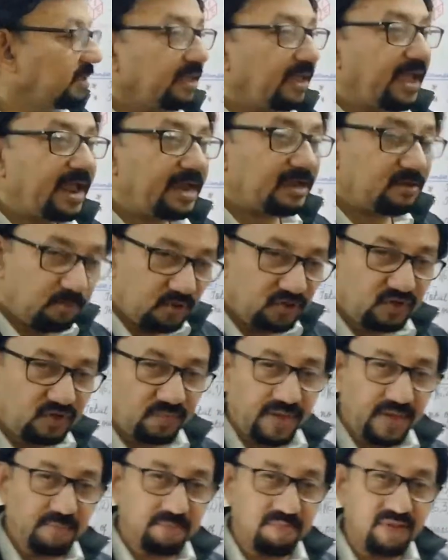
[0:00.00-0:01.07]
At most
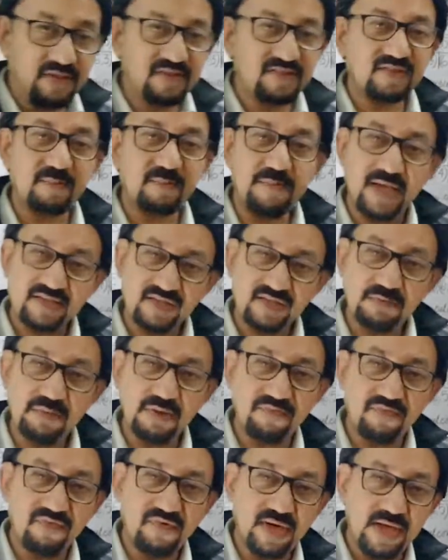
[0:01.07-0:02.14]
5 means
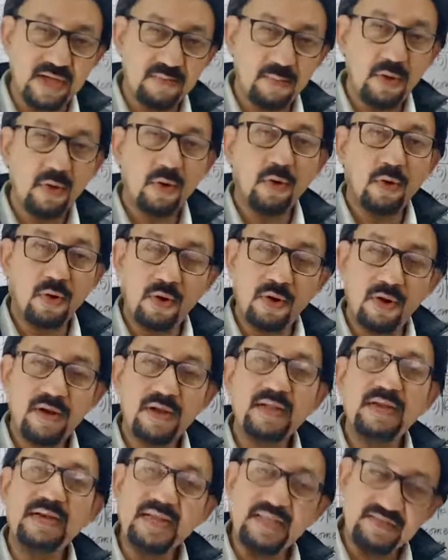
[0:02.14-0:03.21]
maximum 5
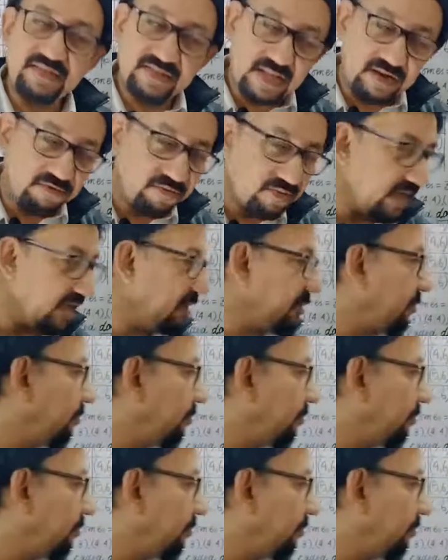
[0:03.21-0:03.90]
or less than 5.